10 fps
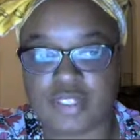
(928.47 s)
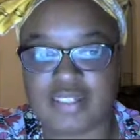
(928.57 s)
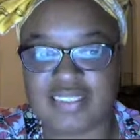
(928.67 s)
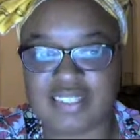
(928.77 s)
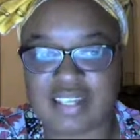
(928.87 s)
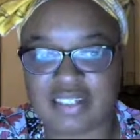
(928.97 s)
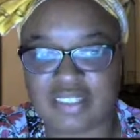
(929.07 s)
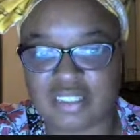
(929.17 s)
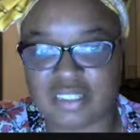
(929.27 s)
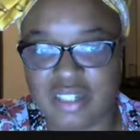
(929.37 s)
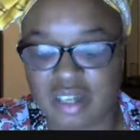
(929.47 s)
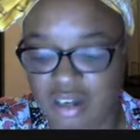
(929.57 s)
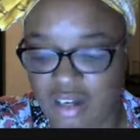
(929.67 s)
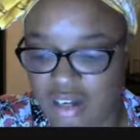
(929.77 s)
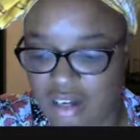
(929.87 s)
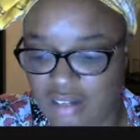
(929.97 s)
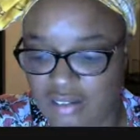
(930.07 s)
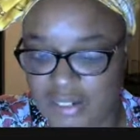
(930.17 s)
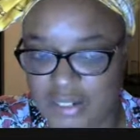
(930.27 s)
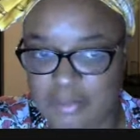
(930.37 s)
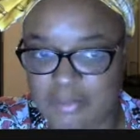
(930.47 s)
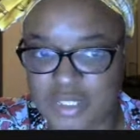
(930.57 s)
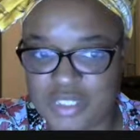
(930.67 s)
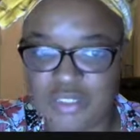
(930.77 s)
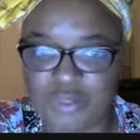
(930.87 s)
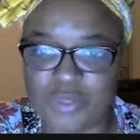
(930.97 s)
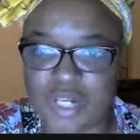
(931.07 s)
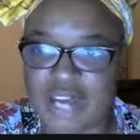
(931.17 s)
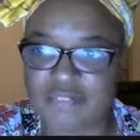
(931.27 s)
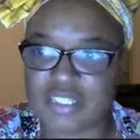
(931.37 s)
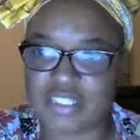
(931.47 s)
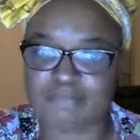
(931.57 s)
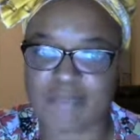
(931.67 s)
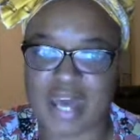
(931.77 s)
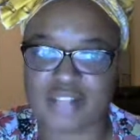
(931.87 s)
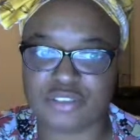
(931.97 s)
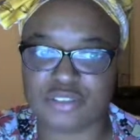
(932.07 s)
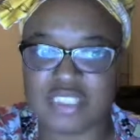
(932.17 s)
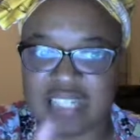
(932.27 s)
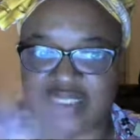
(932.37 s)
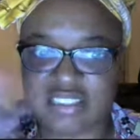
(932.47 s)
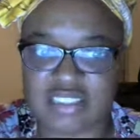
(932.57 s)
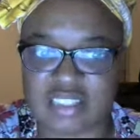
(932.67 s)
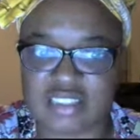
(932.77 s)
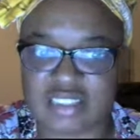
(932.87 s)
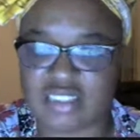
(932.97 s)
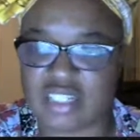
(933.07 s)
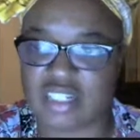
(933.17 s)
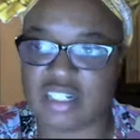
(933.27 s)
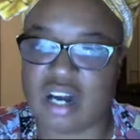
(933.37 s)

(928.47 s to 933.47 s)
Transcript: Exactly. So we're having this battle state to state to state.